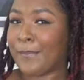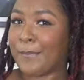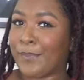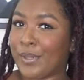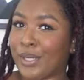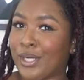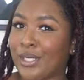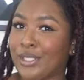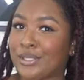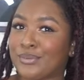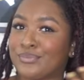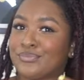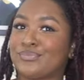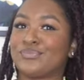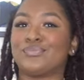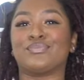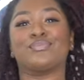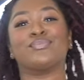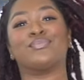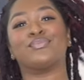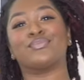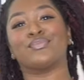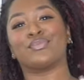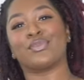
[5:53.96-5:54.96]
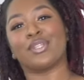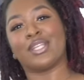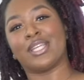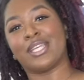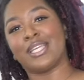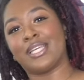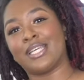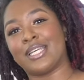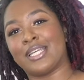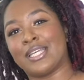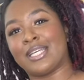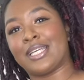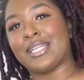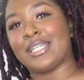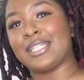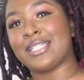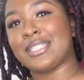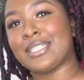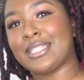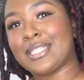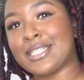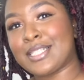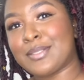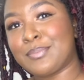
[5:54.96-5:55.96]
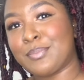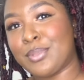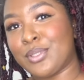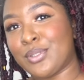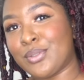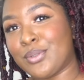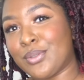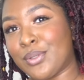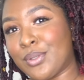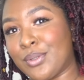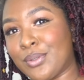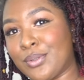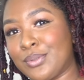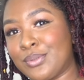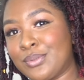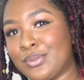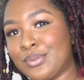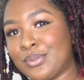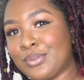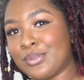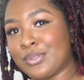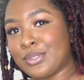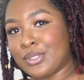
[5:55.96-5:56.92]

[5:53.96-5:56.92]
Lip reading: But this blue though,